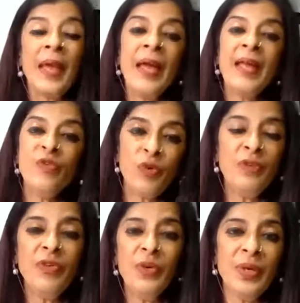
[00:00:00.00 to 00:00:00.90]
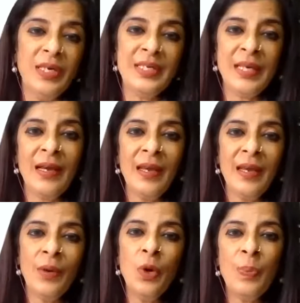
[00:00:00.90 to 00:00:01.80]
And for the viewers,
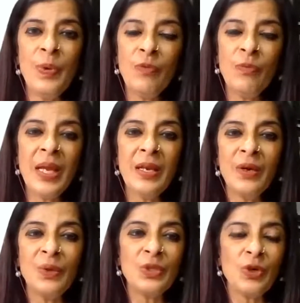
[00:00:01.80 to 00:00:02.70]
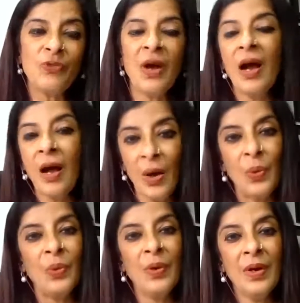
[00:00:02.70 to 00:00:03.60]
I hope you've made a note of
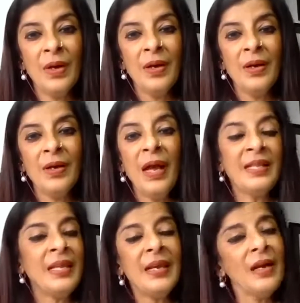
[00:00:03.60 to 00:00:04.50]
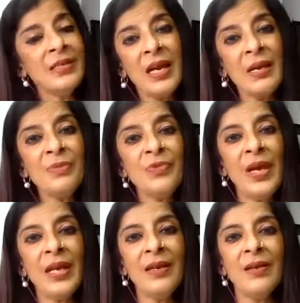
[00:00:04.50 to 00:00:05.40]
how there are times
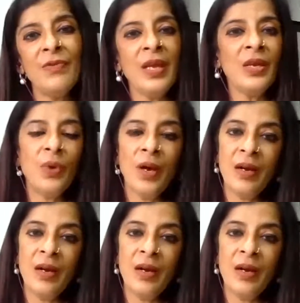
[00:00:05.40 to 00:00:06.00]
when you